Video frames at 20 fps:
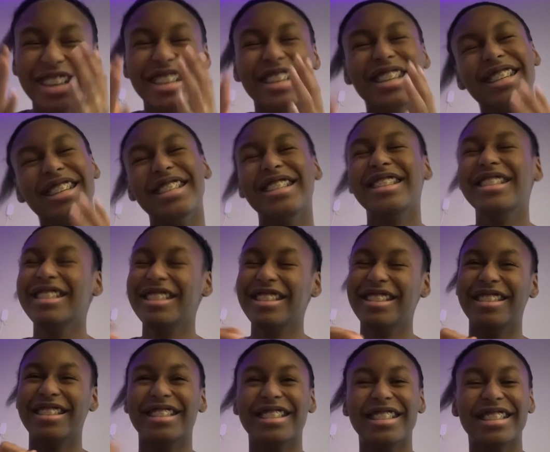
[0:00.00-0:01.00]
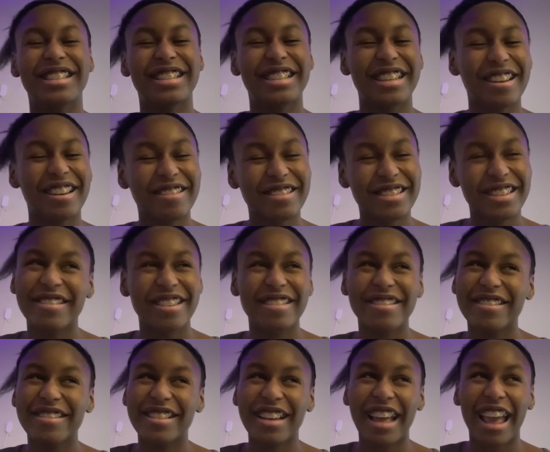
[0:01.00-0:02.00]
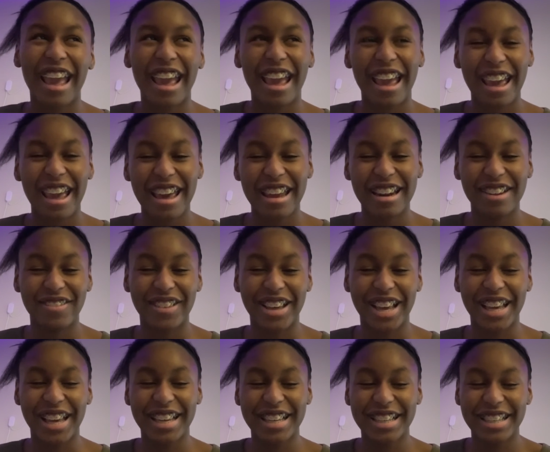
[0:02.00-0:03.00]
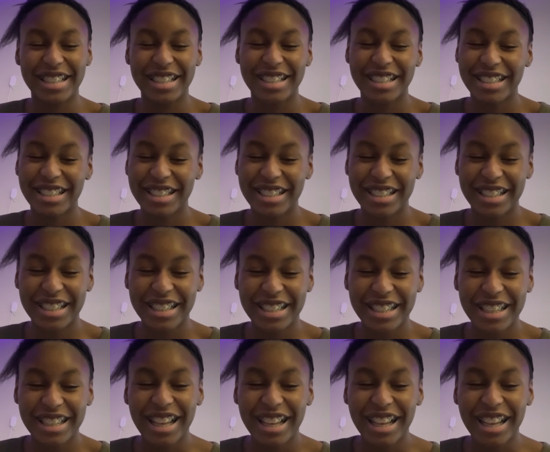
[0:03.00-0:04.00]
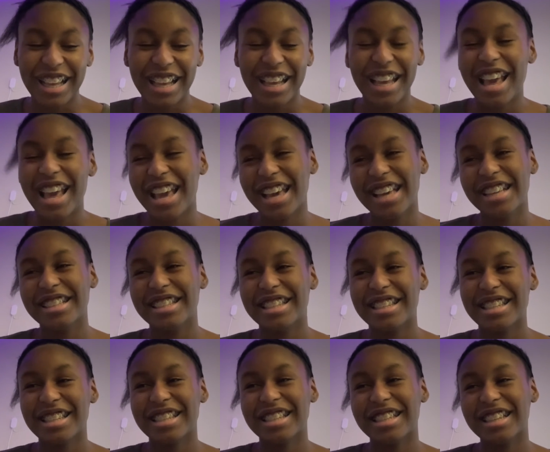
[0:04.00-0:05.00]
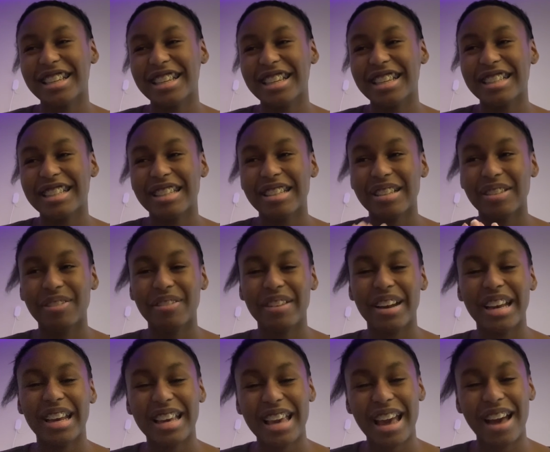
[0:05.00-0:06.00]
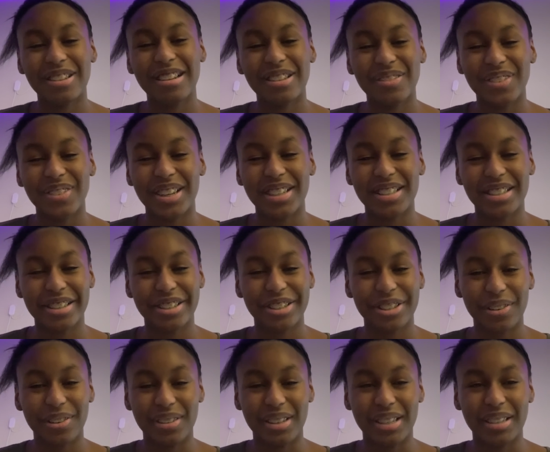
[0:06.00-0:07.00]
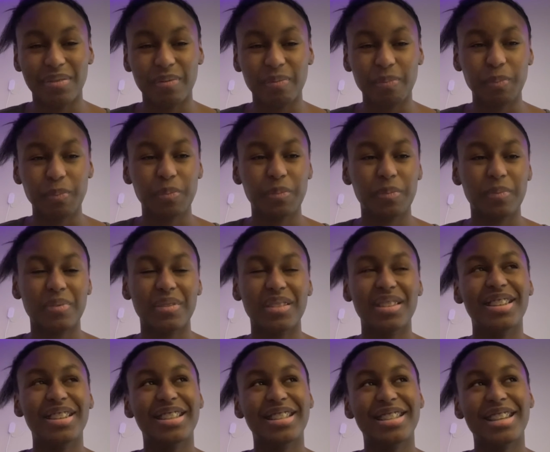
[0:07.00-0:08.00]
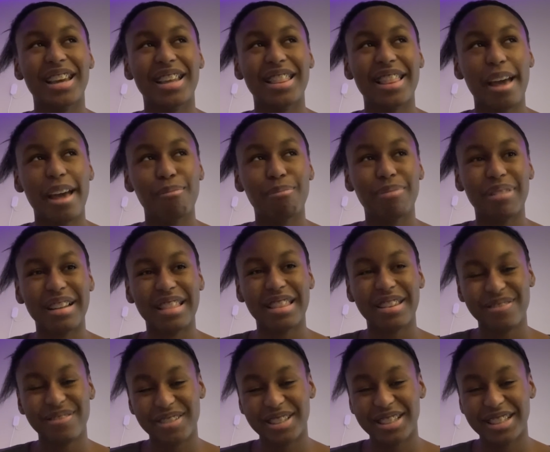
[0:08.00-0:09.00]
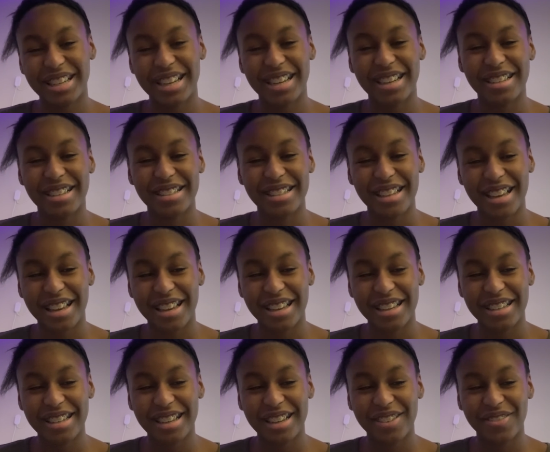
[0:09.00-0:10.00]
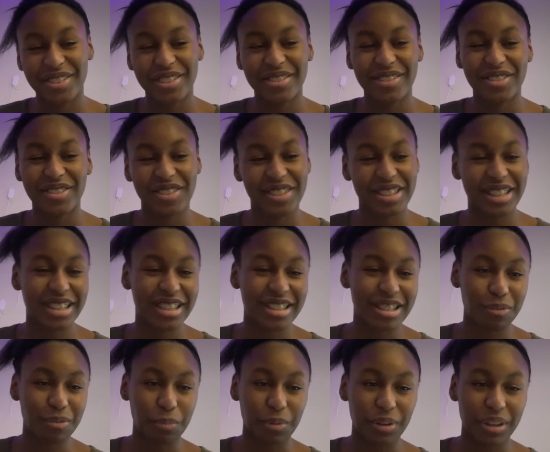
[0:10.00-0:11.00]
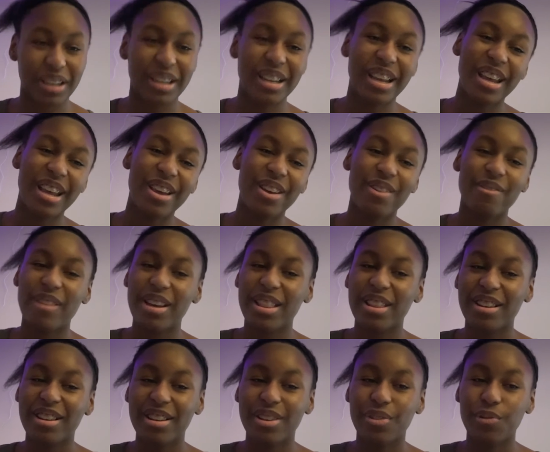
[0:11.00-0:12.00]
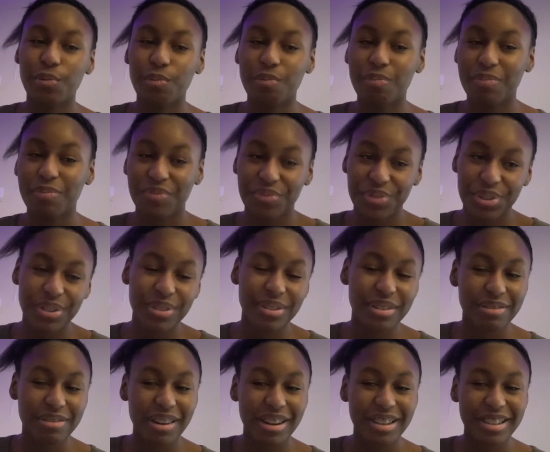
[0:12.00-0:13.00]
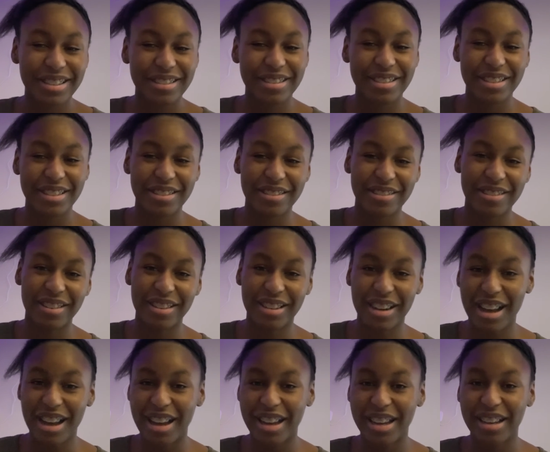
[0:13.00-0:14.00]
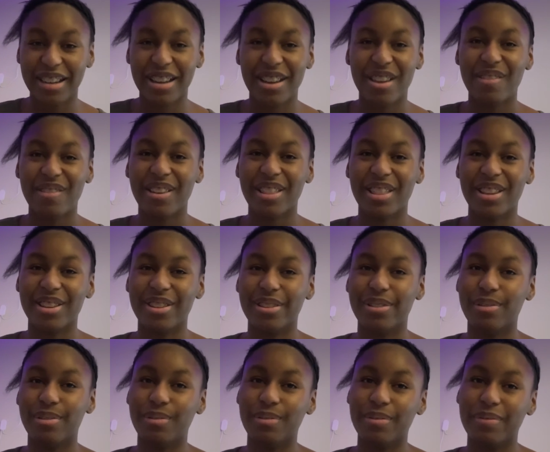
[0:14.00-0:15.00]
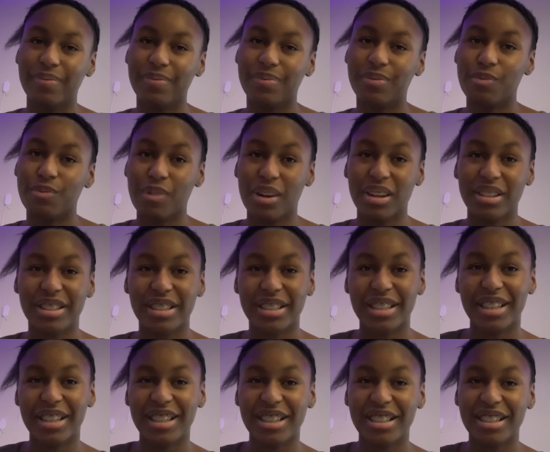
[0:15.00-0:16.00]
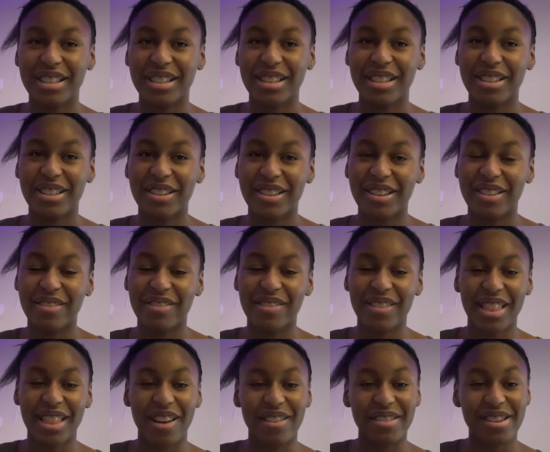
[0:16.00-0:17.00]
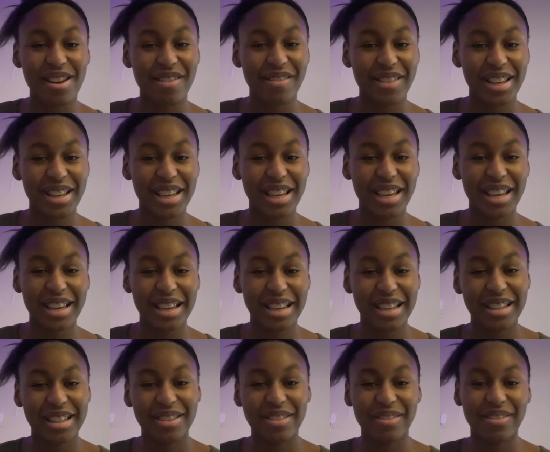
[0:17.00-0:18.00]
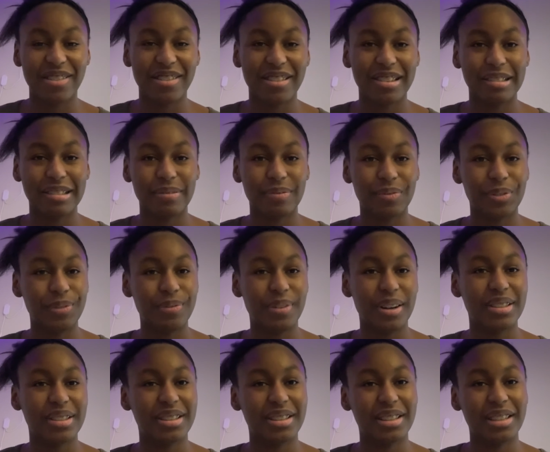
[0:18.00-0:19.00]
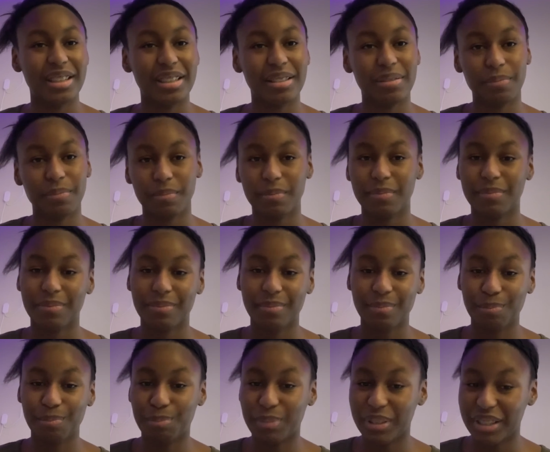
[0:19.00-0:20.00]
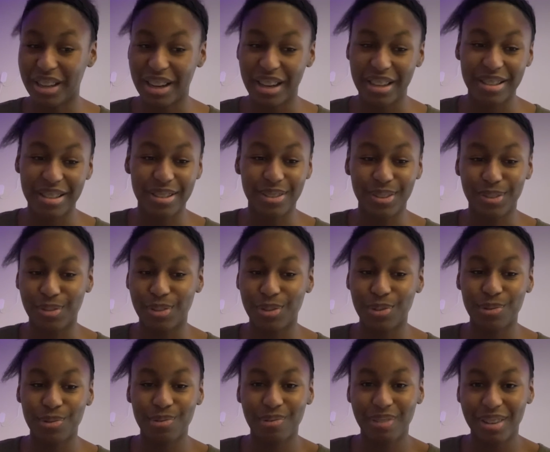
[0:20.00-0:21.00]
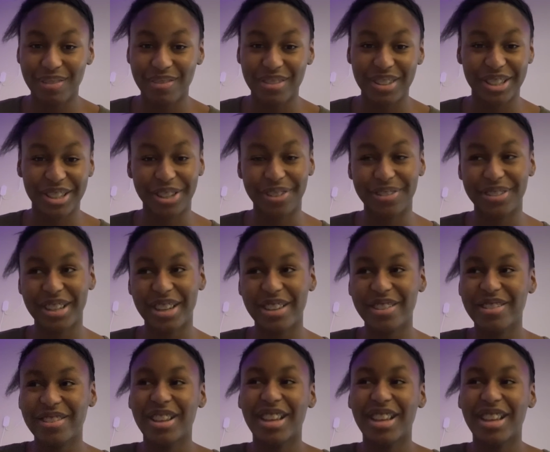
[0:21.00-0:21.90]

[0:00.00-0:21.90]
god, Shoujo anime. It's a great counterpart to shonen. It's like that breath of fresh air that everyone will need at some point. Whether you choose to watch shoujo or not, whether you watched it without knowing it, or you watched it because you knew it was shoujo,